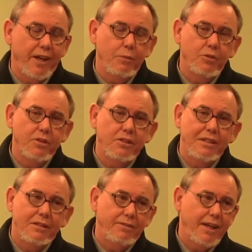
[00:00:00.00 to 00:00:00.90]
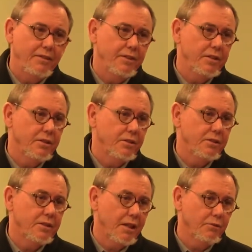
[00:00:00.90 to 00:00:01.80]
families,
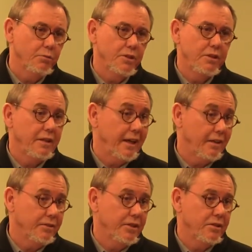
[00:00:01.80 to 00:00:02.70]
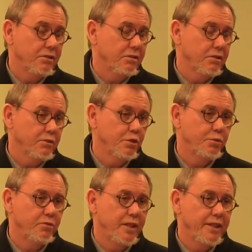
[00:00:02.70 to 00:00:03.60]
self-advocates, government advocates, service
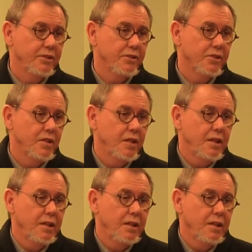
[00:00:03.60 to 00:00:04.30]
providers,